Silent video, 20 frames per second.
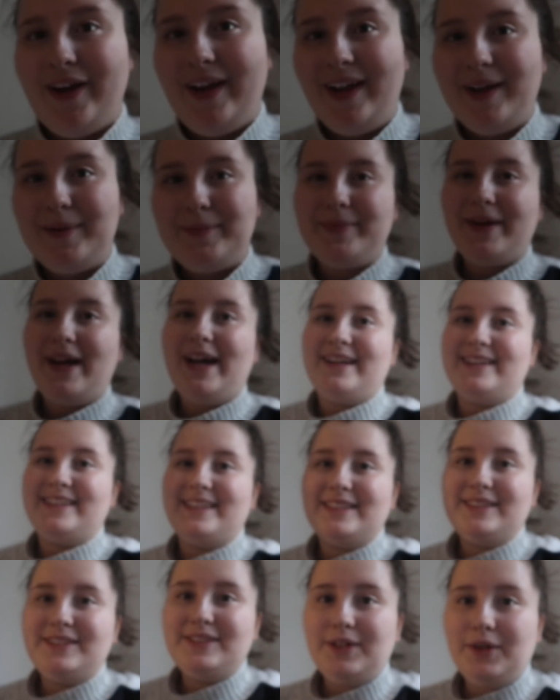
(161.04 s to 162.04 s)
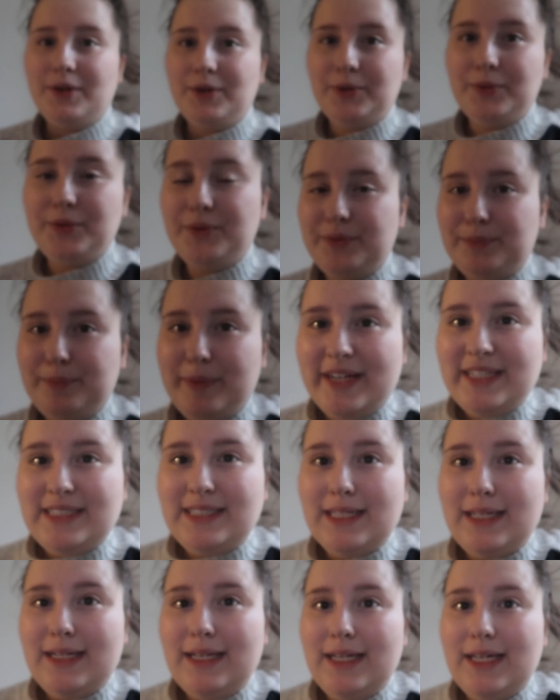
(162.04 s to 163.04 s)
Right, I'm back. So
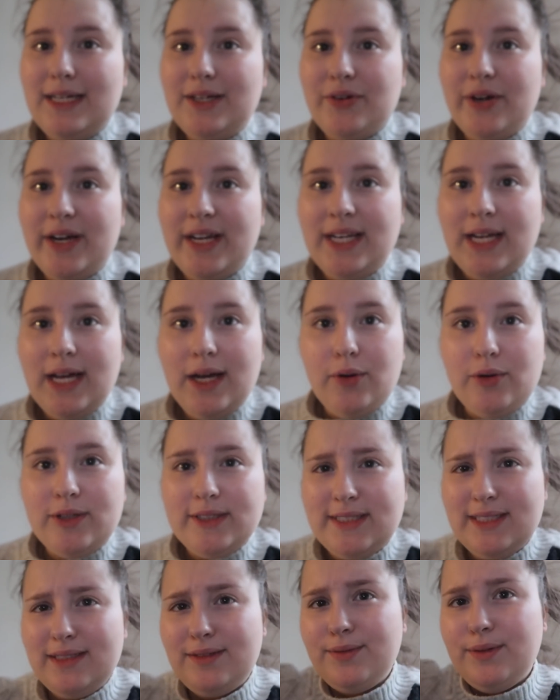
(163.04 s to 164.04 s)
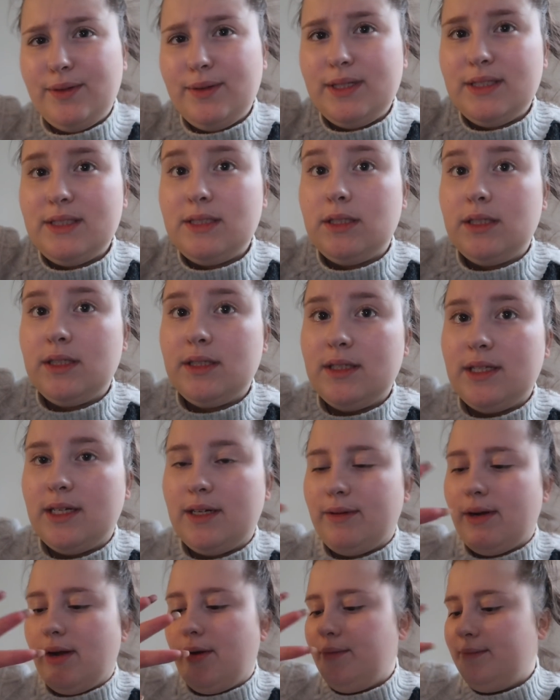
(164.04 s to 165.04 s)
basically right now, is this focused?
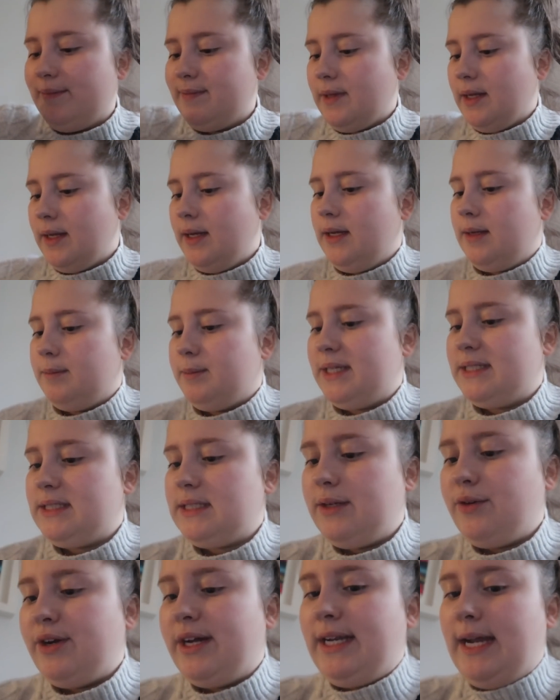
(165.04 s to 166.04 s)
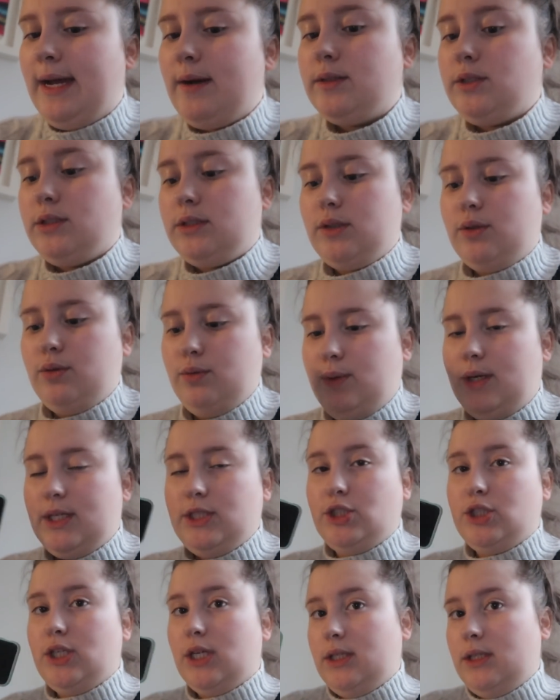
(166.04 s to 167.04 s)
There we go. Basically right now I'm just going to
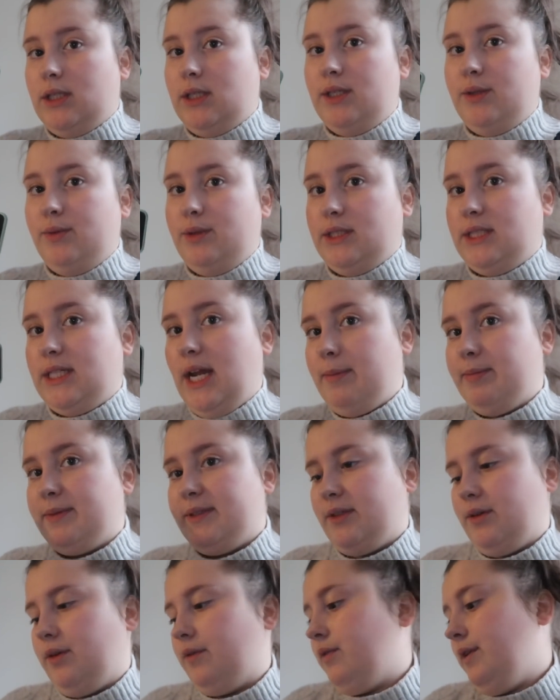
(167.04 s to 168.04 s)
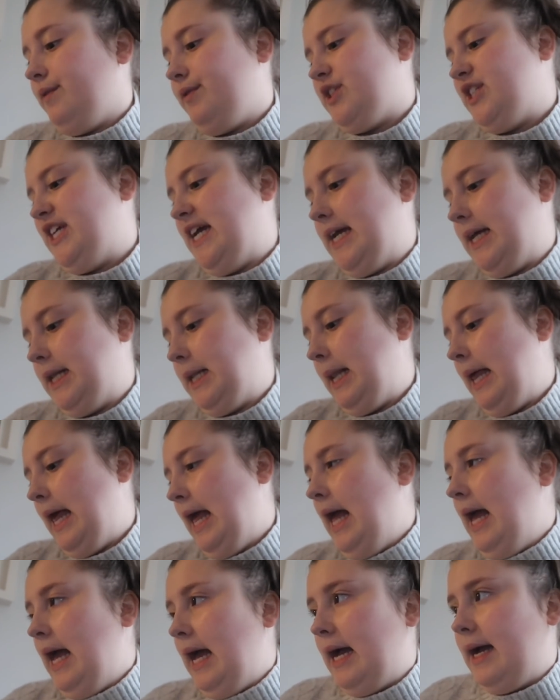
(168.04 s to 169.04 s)
watch the newest episode of Riverdale
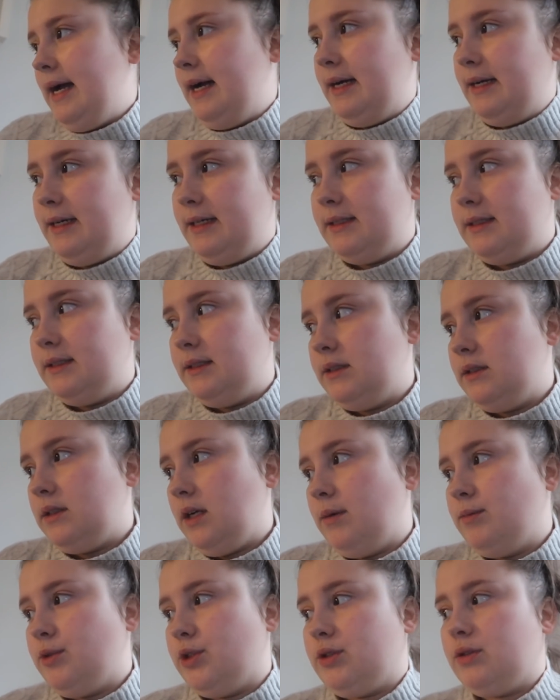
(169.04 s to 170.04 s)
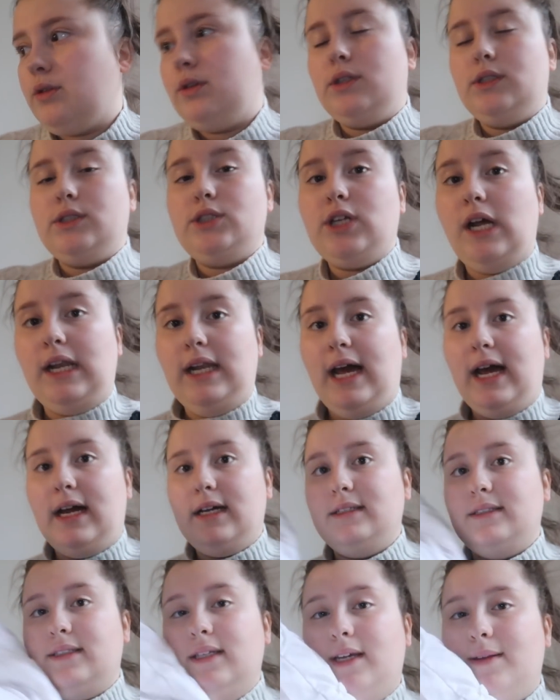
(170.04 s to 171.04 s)
and I'm just gonna
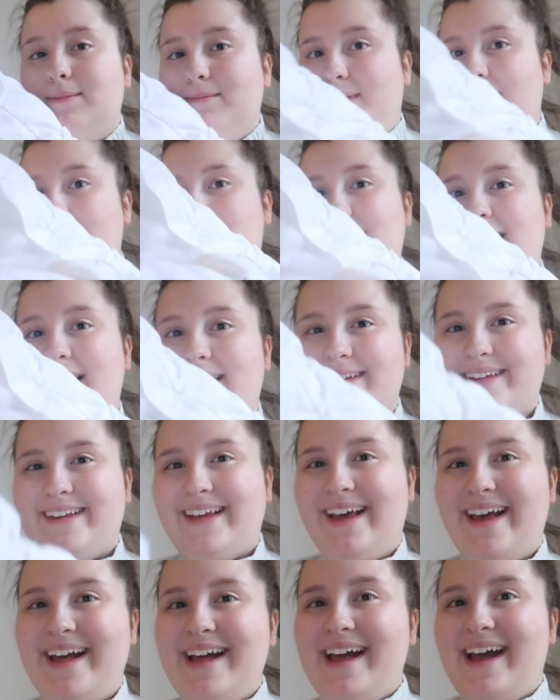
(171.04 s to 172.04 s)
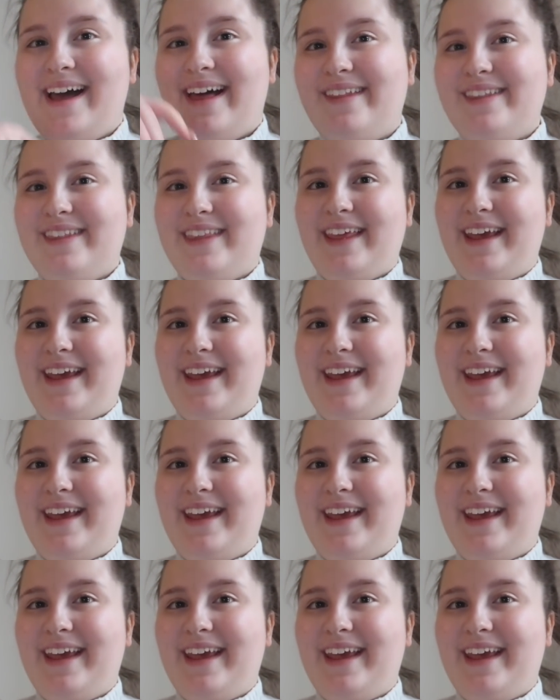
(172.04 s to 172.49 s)
chillax in my bed and